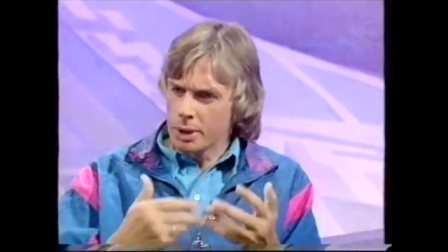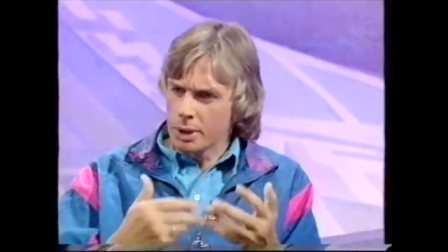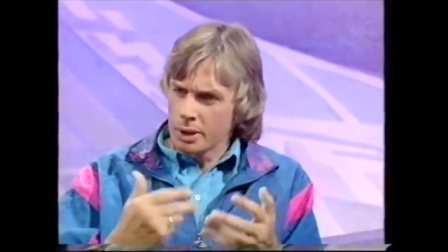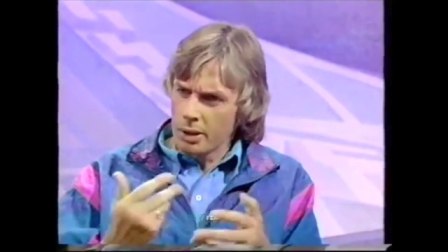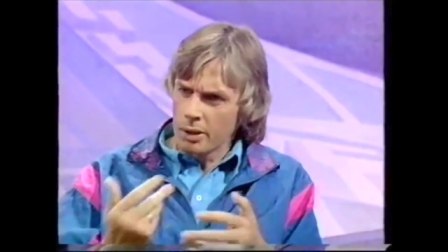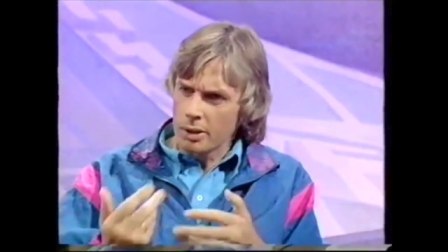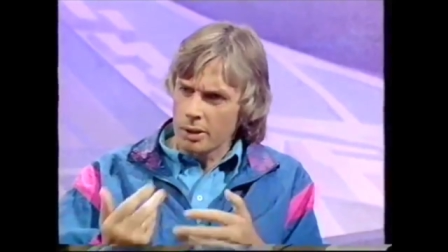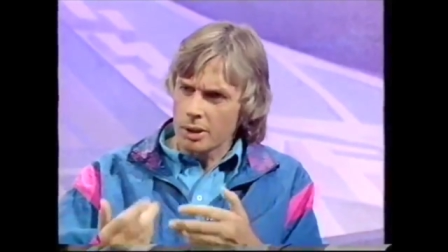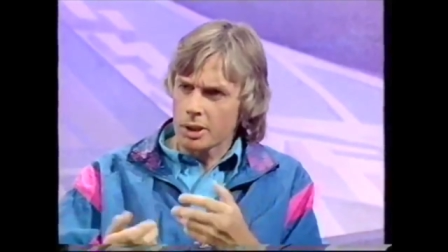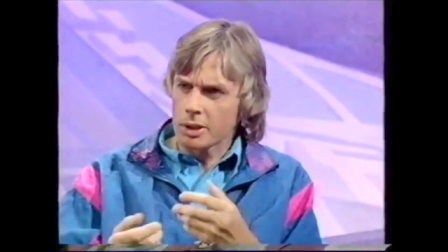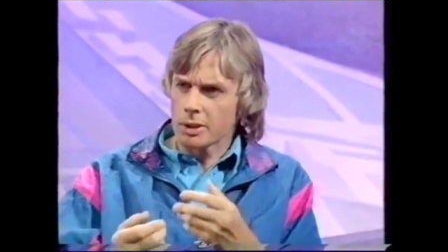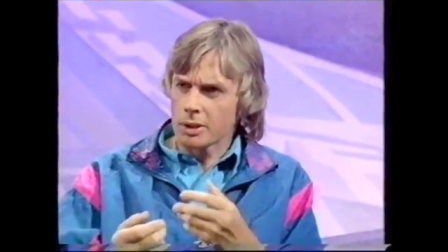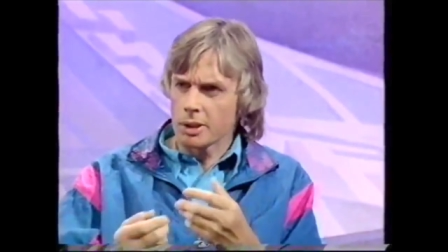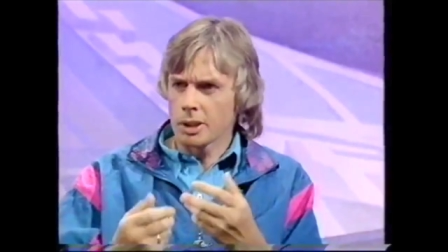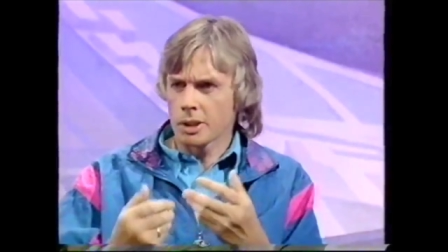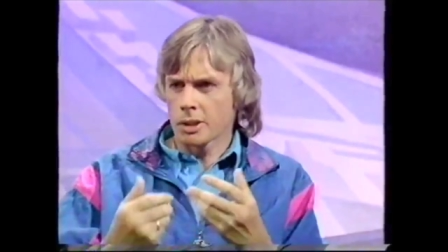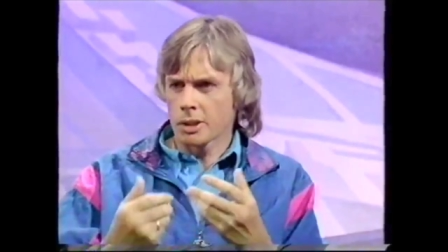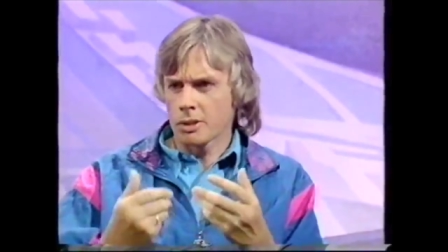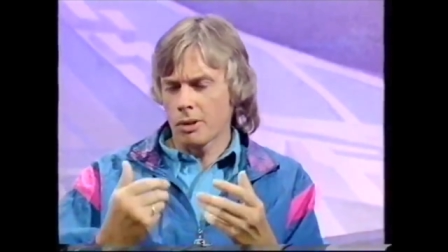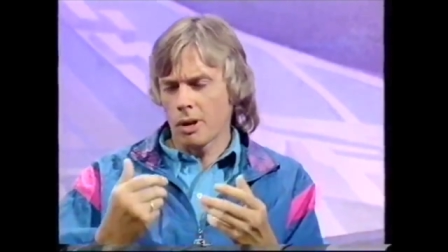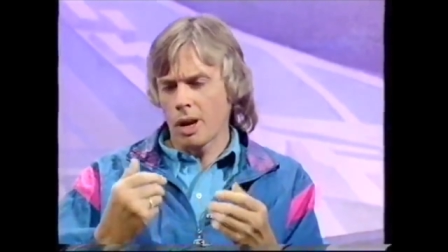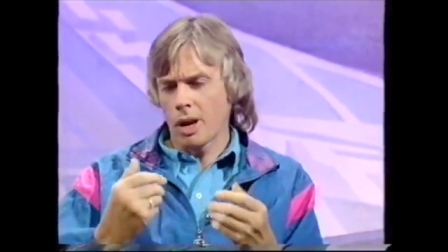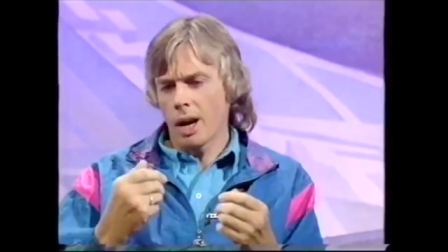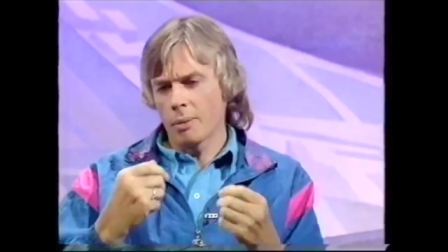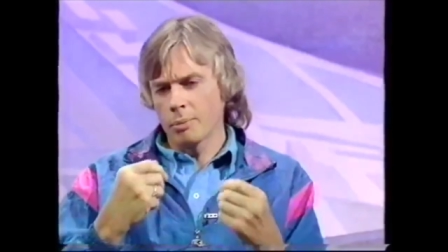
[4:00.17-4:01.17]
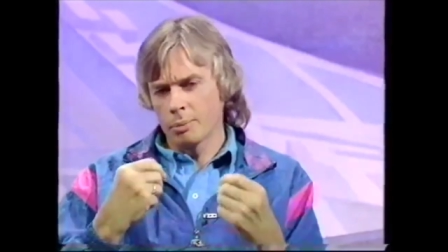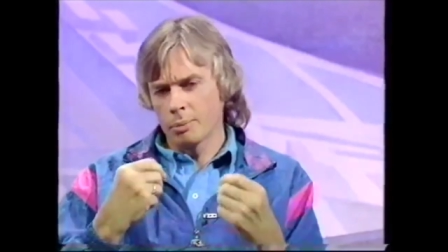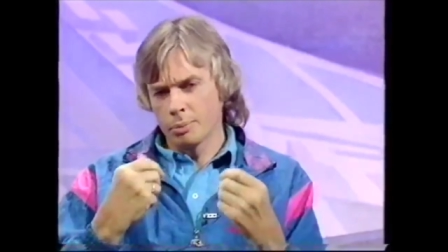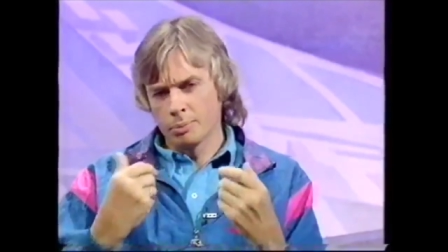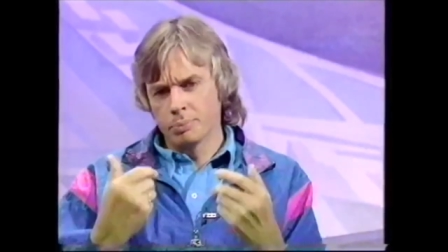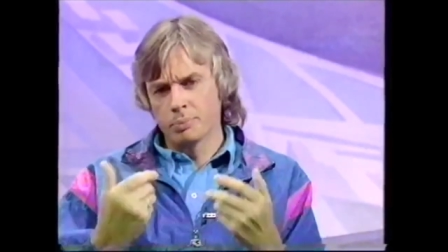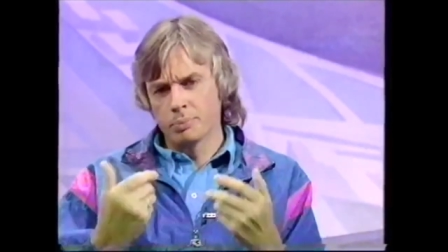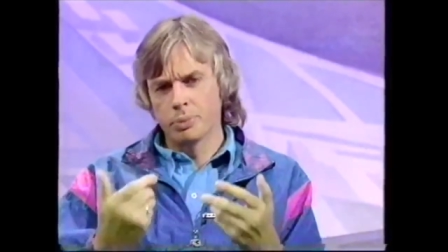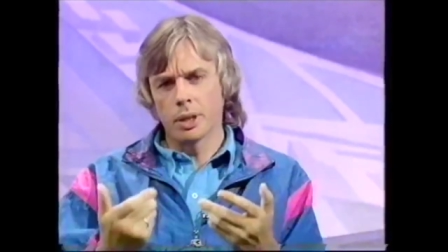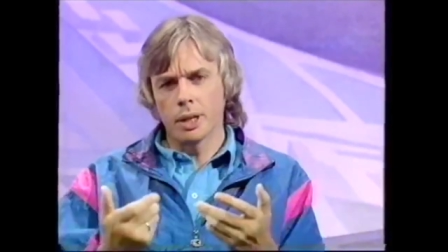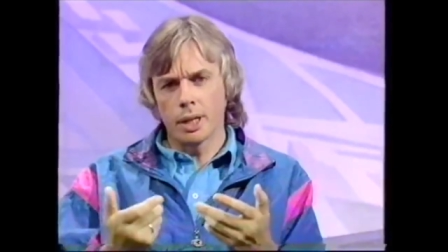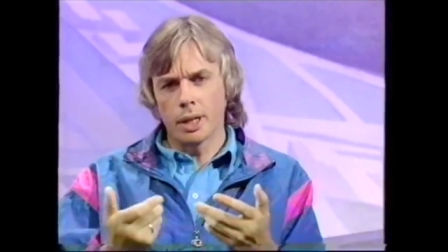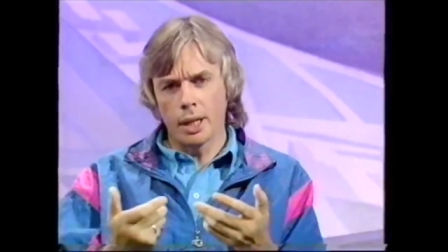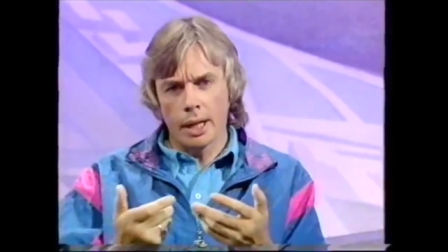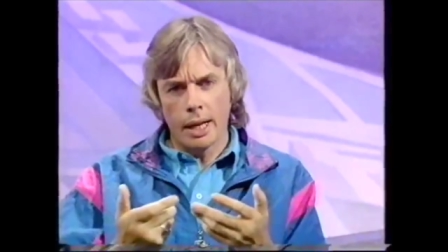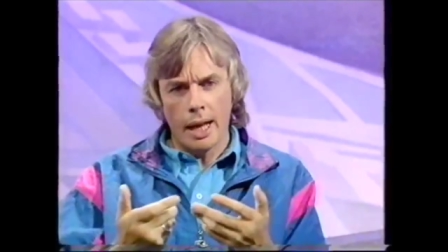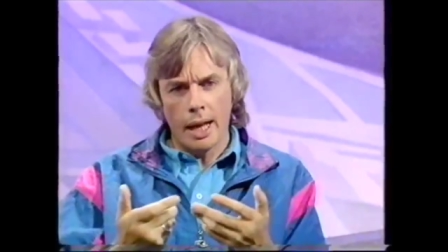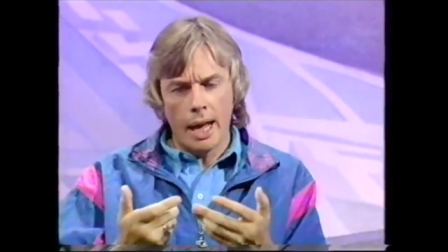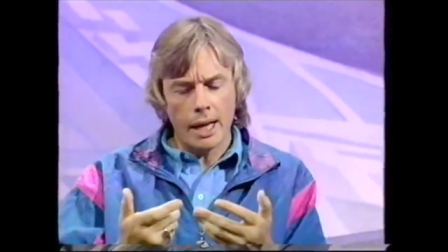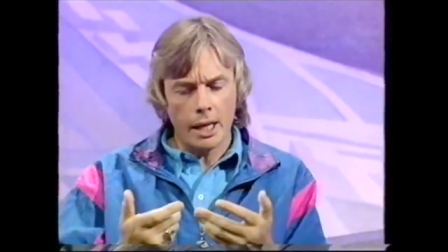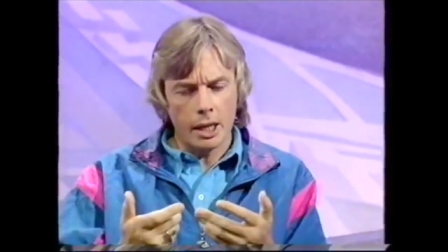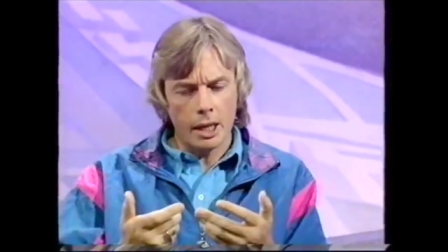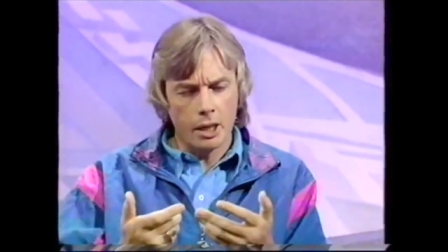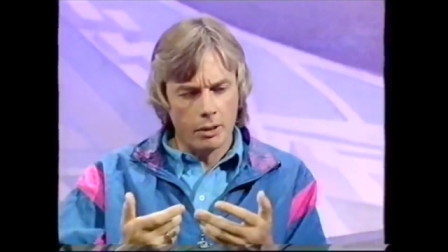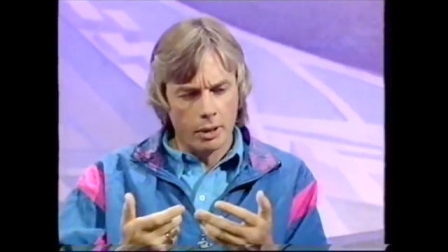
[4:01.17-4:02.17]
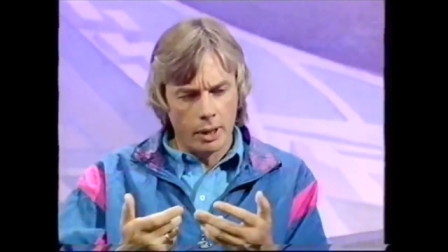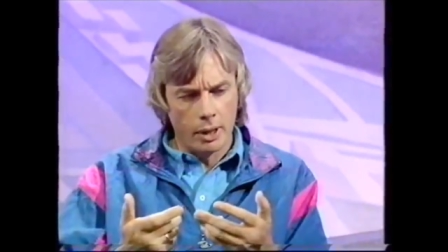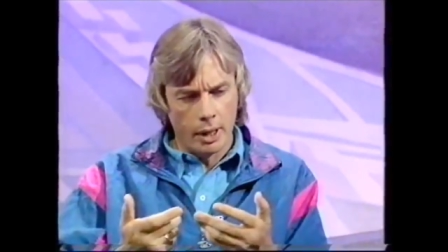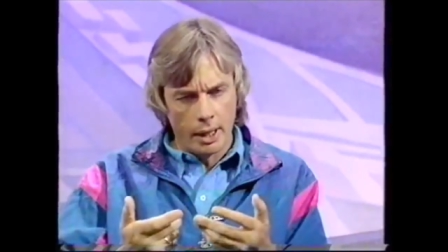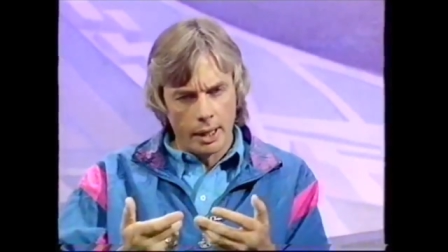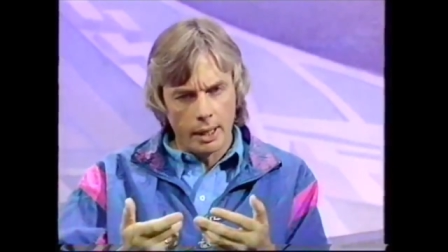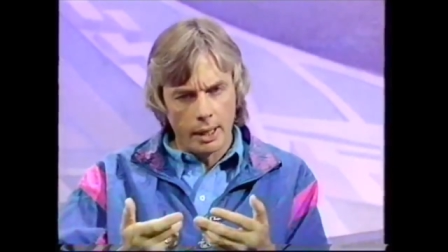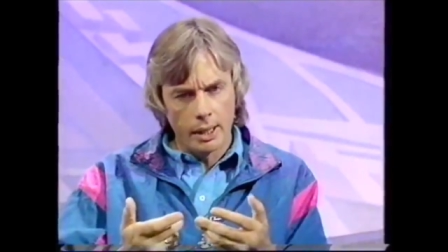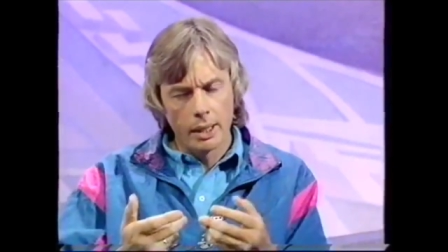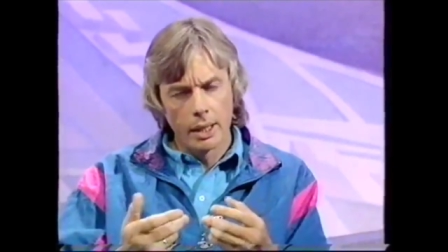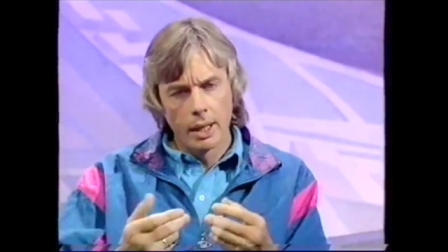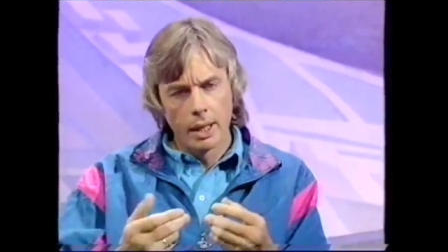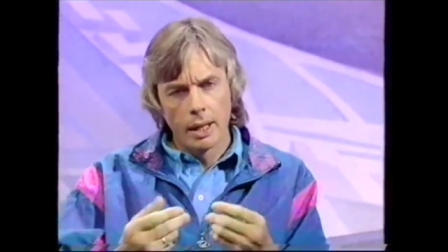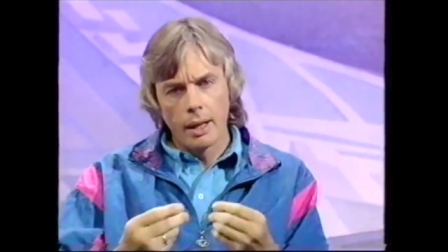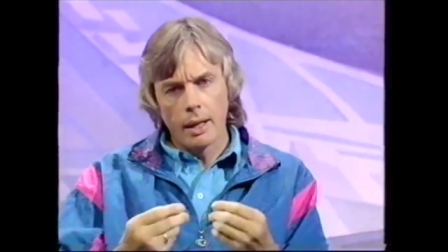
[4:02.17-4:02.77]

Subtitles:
but not described brilliantly accurately,